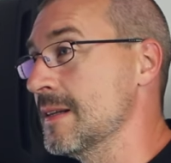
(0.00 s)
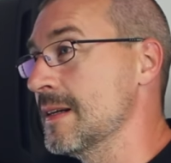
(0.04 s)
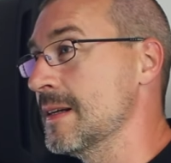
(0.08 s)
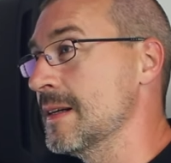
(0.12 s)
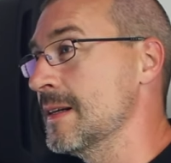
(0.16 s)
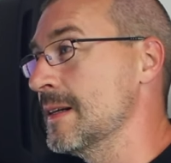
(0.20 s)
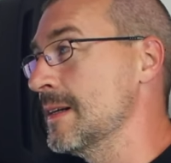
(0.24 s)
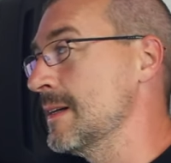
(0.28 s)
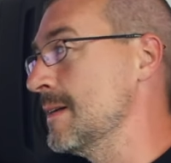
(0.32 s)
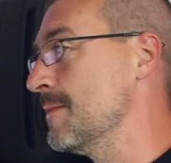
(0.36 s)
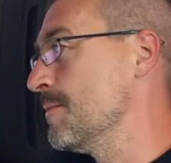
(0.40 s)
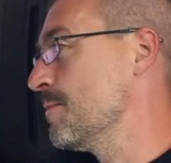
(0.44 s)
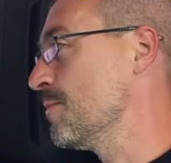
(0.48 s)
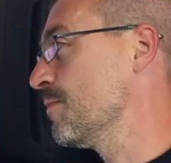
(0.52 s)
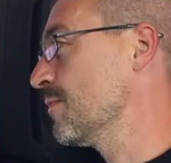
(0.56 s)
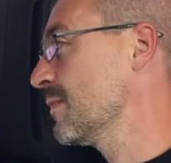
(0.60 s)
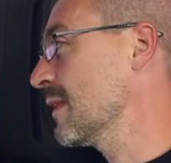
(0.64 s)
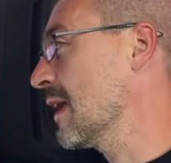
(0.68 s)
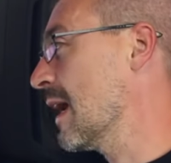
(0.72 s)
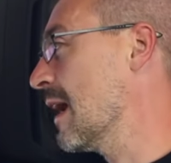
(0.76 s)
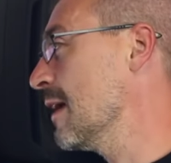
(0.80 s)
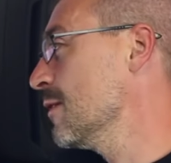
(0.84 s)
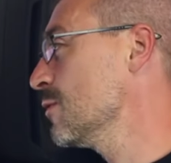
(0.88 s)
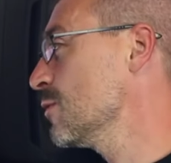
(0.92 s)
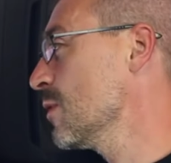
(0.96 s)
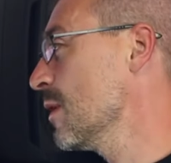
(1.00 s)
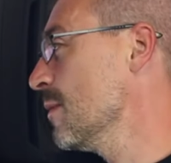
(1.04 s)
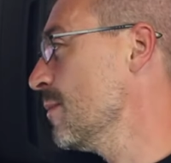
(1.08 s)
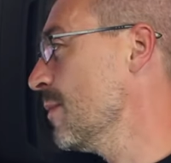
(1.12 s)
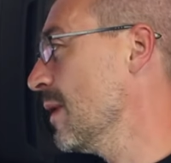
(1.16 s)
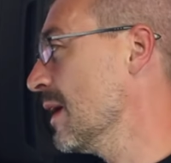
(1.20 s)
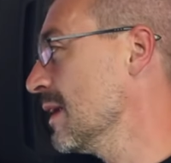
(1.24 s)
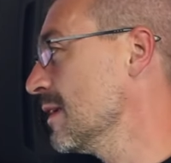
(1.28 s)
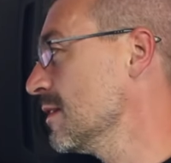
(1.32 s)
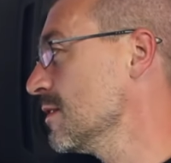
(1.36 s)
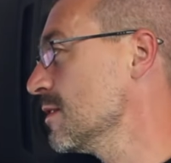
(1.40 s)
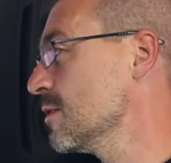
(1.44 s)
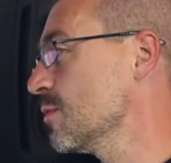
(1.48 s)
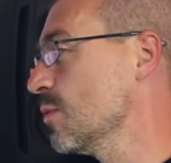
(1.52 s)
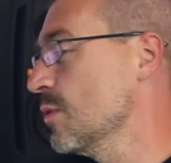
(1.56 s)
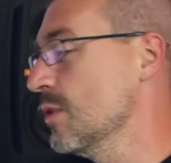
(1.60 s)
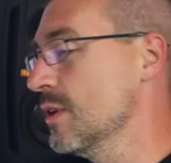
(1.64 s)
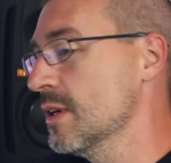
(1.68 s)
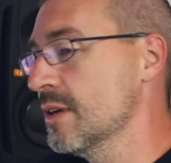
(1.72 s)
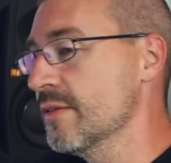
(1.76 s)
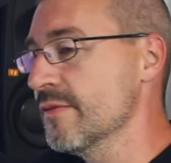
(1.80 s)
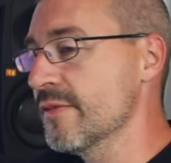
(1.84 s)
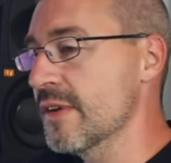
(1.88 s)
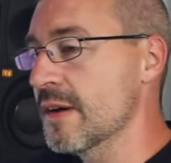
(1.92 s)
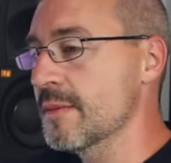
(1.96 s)
How do I balance
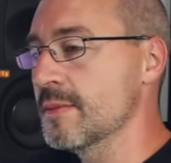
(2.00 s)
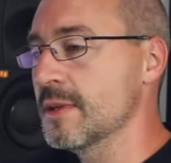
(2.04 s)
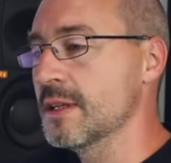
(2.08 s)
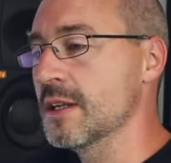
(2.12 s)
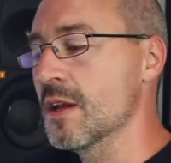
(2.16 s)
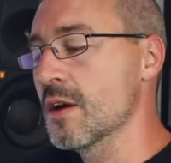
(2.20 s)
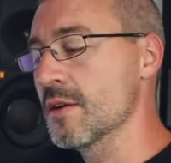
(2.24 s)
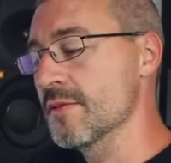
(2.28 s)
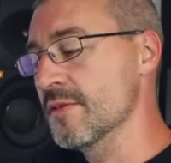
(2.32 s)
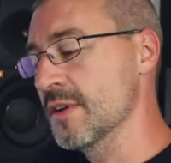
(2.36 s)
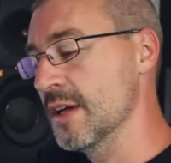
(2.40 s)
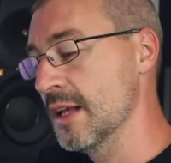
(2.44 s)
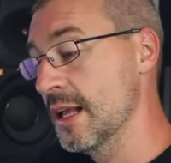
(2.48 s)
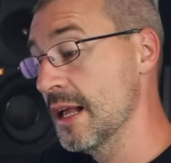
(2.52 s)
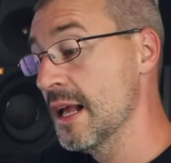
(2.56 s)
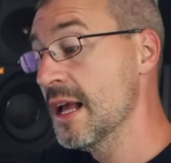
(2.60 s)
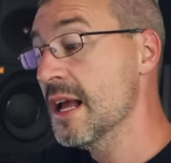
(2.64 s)
work and family life?